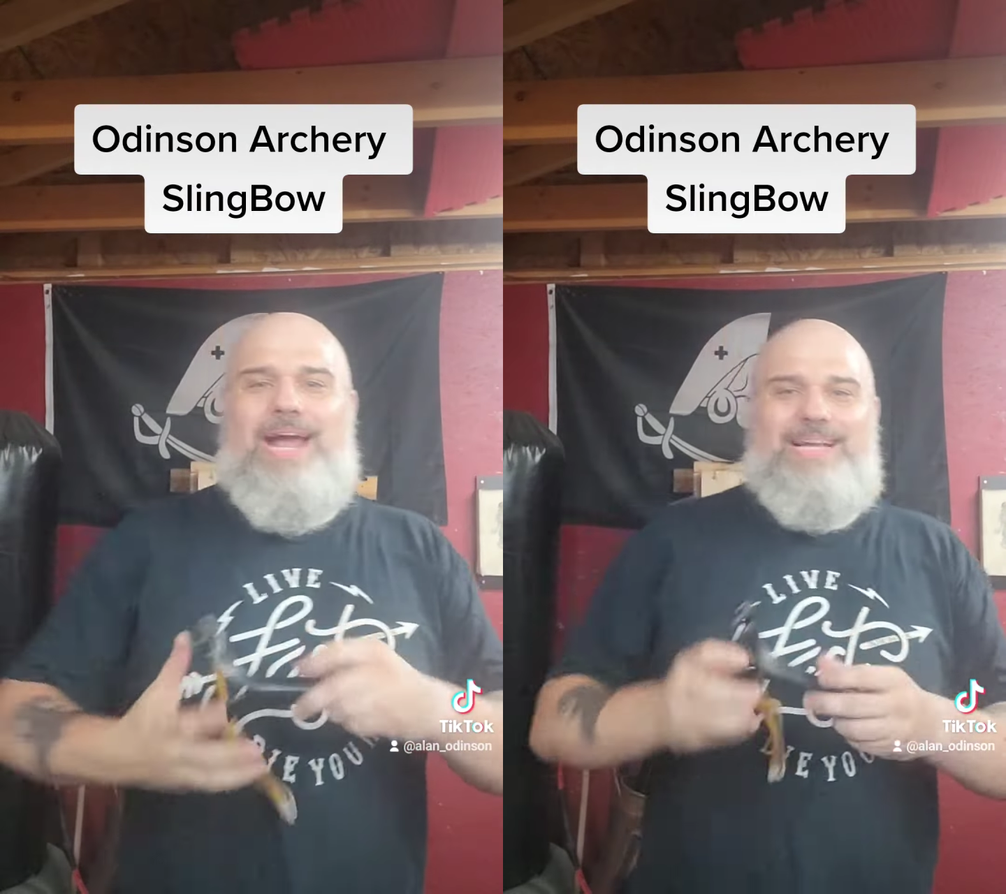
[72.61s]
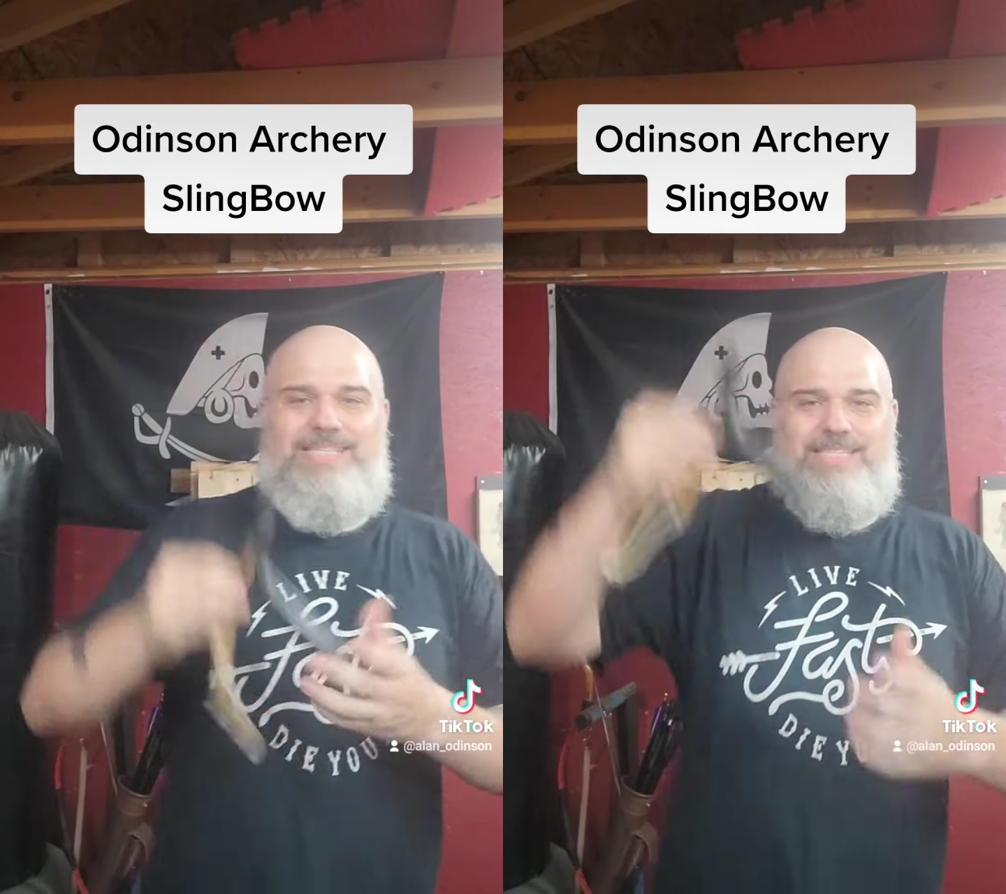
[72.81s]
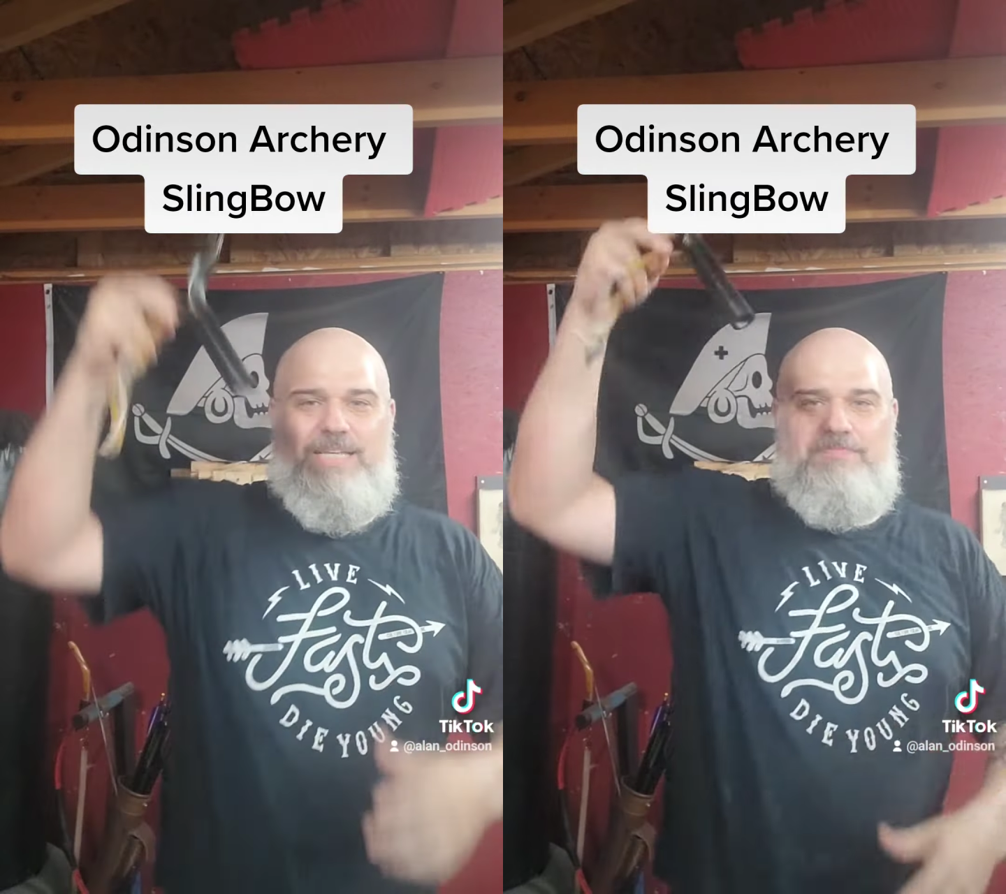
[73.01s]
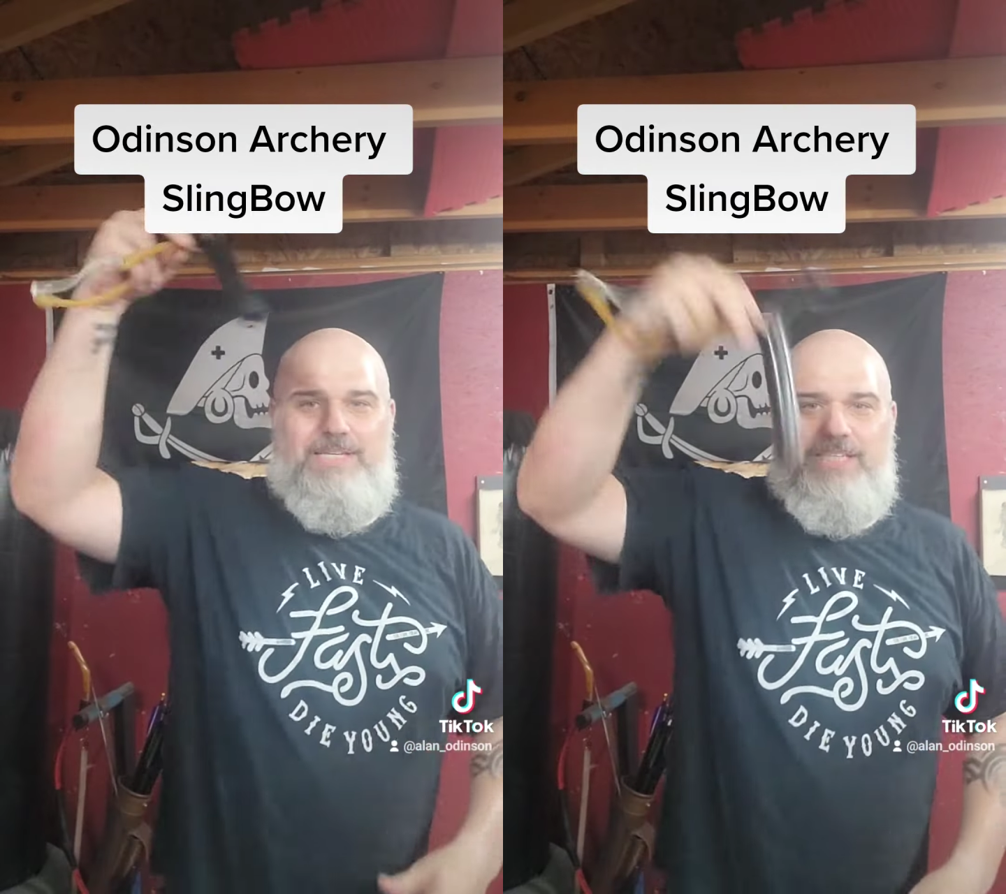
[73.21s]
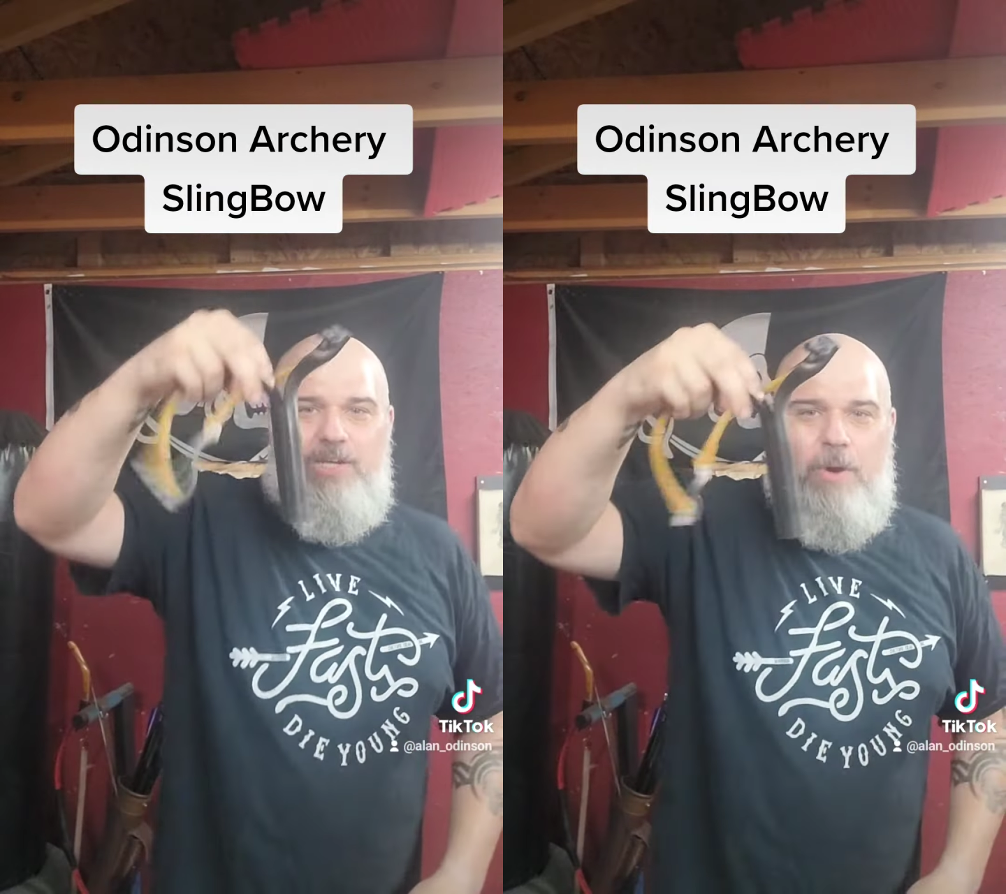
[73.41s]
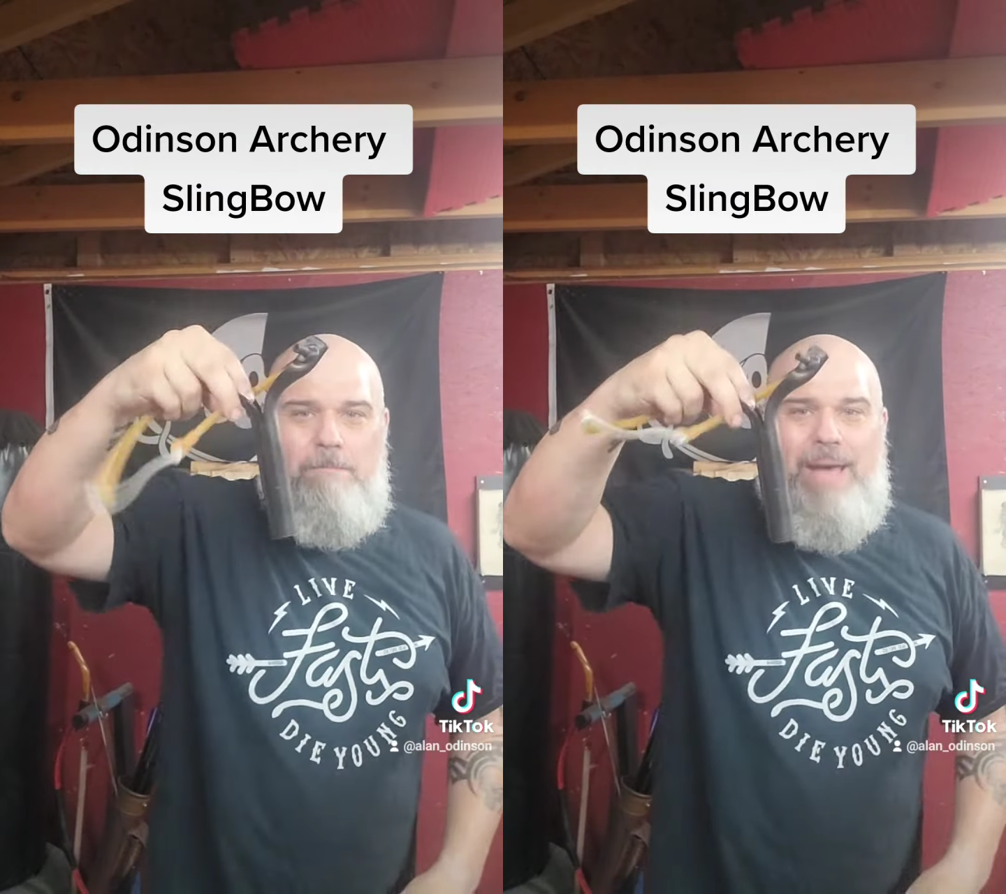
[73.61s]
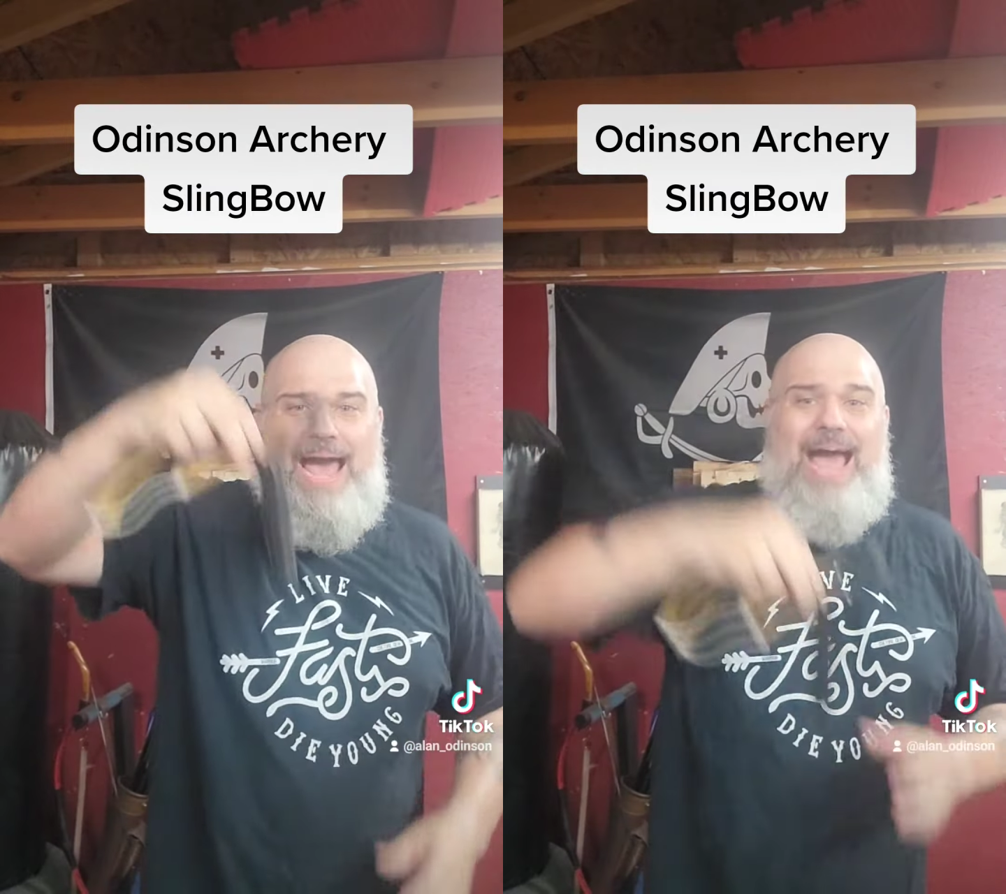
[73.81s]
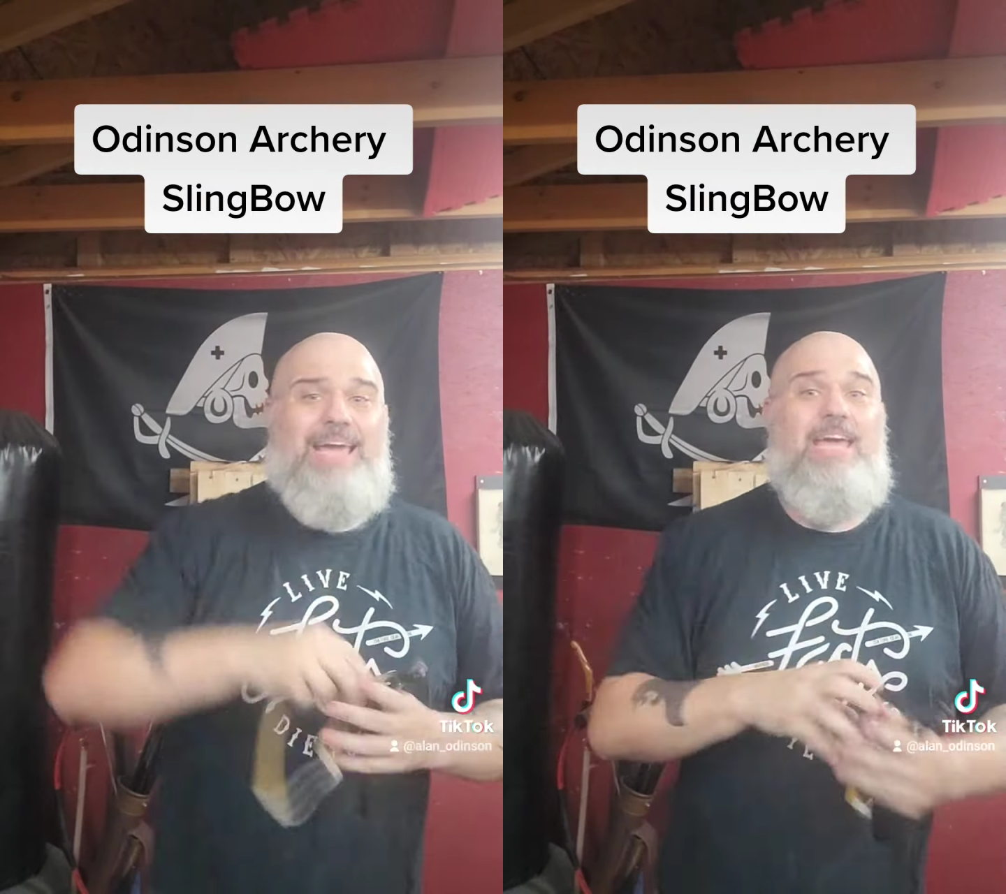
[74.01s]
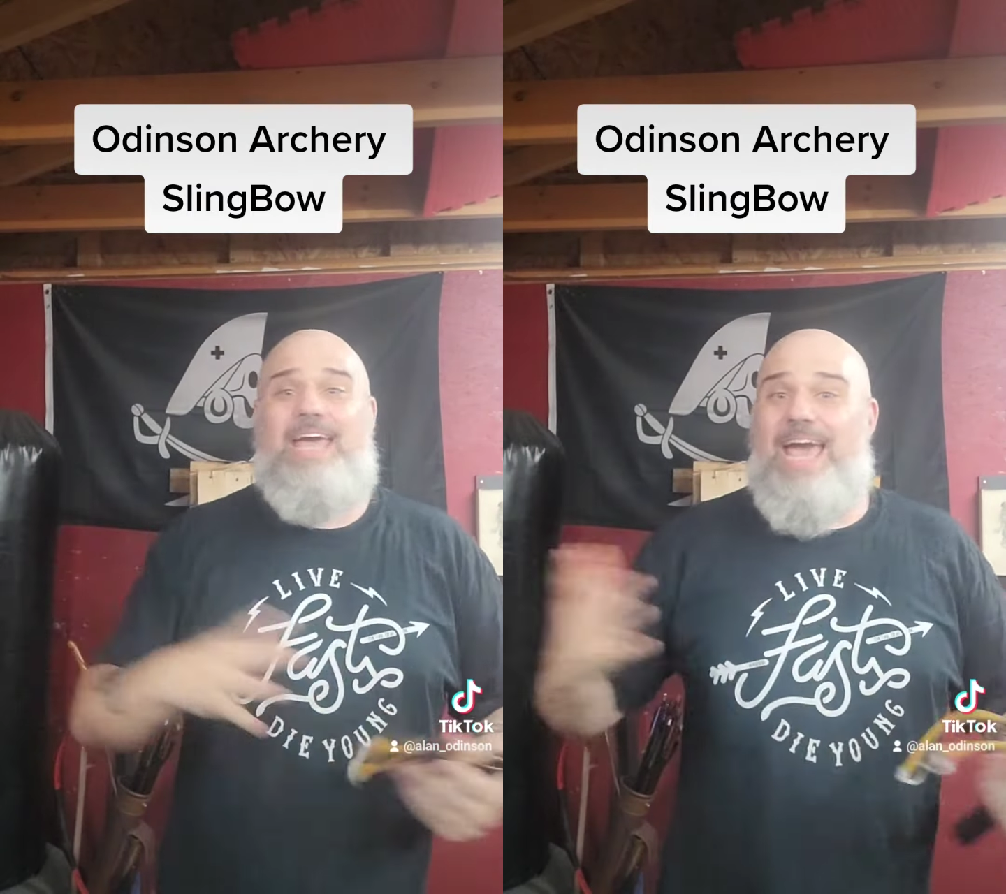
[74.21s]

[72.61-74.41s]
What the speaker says: I can slip this into a pack